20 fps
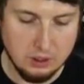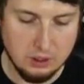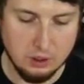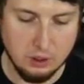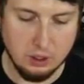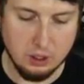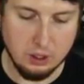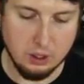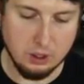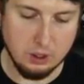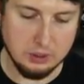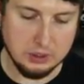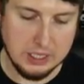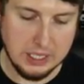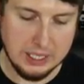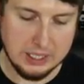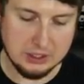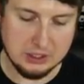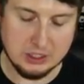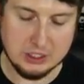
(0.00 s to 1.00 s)
Oh,
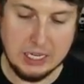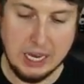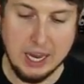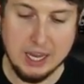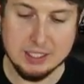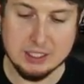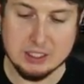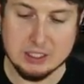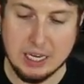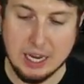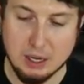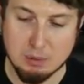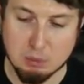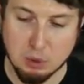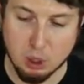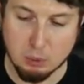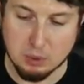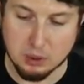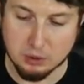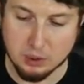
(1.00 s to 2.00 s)
yeah, sad, sad
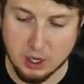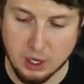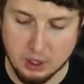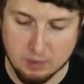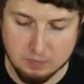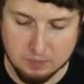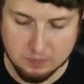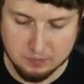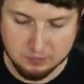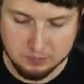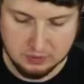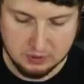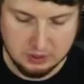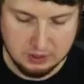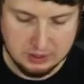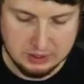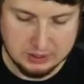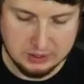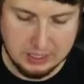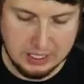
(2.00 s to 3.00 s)
moment, right?
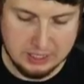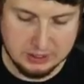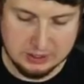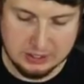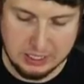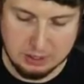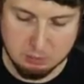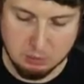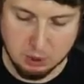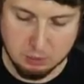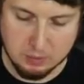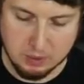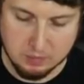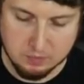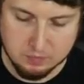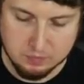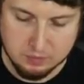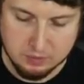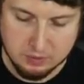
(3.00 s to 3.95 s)
Sad, sad moment.